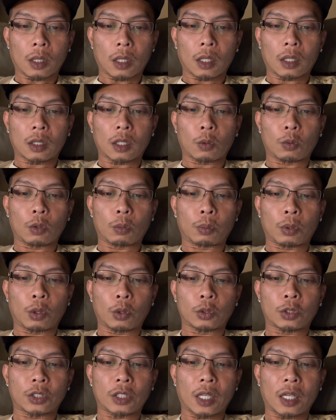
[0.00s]
And I will
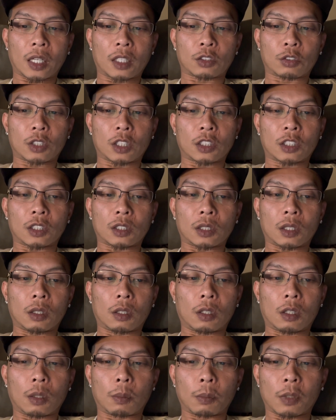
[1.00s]
post the address
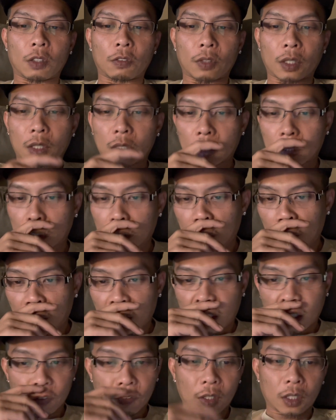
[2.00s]
um, if any
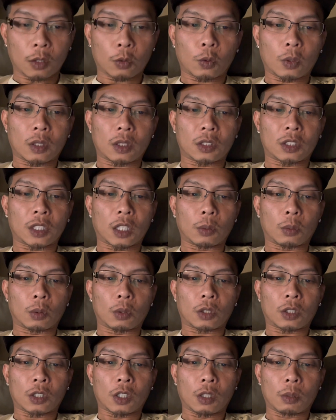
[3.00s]
if anyone is able to
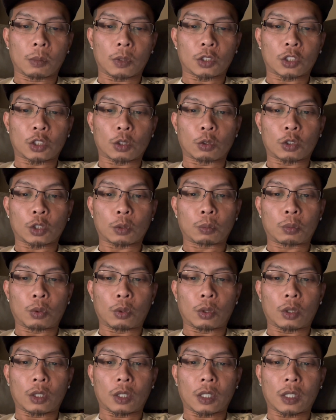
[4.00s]
come and show
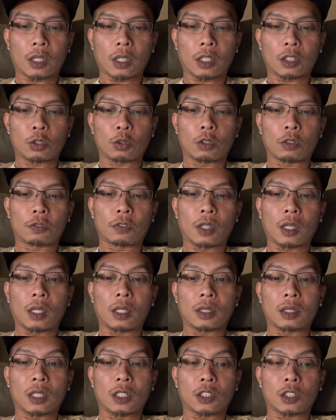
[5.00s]
support and unify
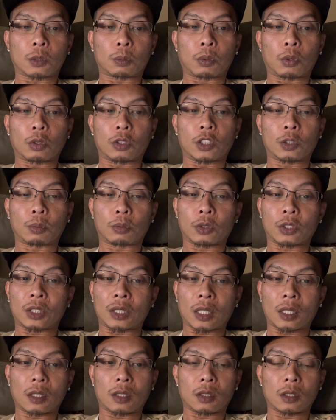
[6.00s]
against police
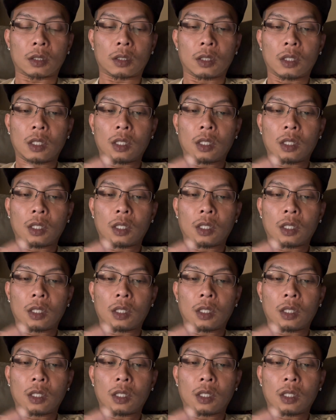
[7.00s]
brutality.